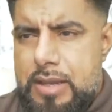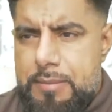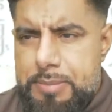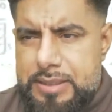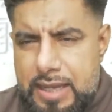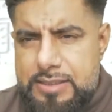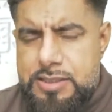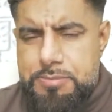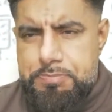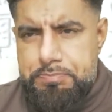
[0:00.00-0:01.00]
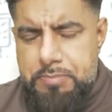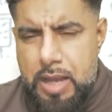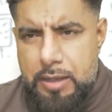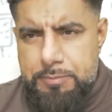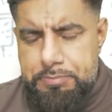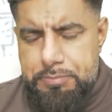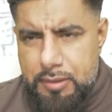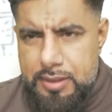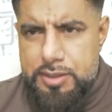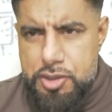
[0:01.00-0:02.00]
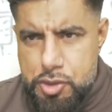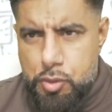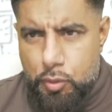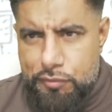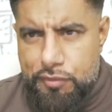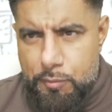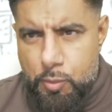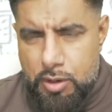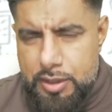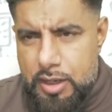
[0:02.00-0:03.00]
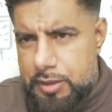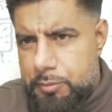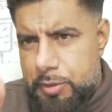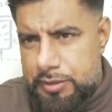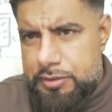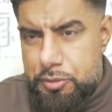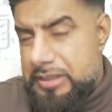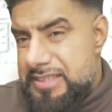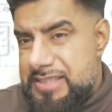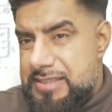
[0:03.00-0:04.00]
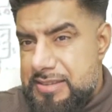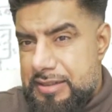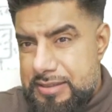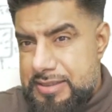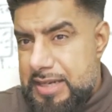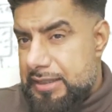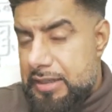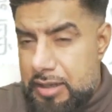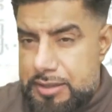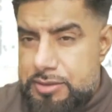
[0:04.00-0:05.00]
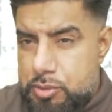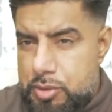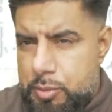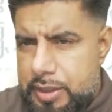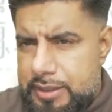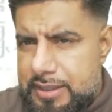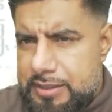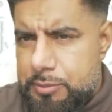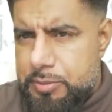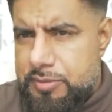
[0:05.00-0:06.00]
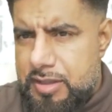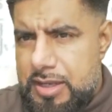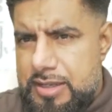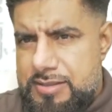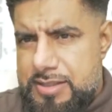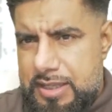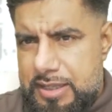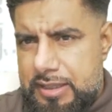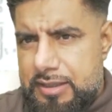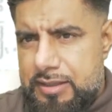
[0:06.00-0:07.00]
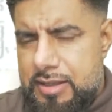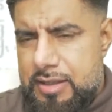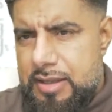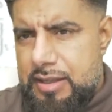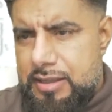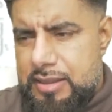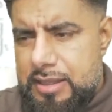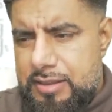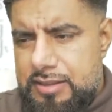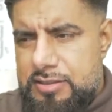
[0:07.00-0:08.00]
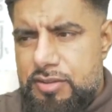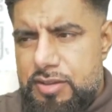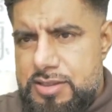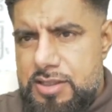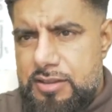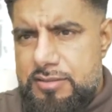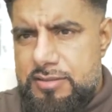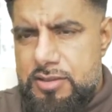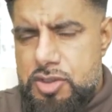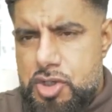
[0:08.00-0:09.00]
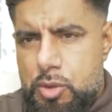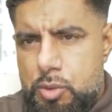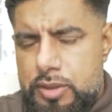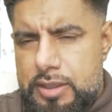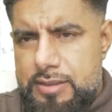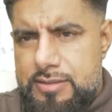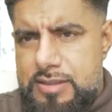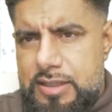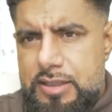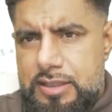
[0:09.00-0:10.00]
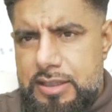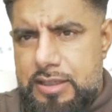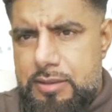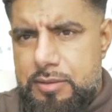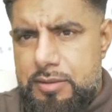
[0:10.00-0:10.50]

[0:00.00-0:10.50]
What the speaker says: but that's, I'm pretty sure from what I went through, this is the understanding I took away, that he was saying that these verses show that Zachariah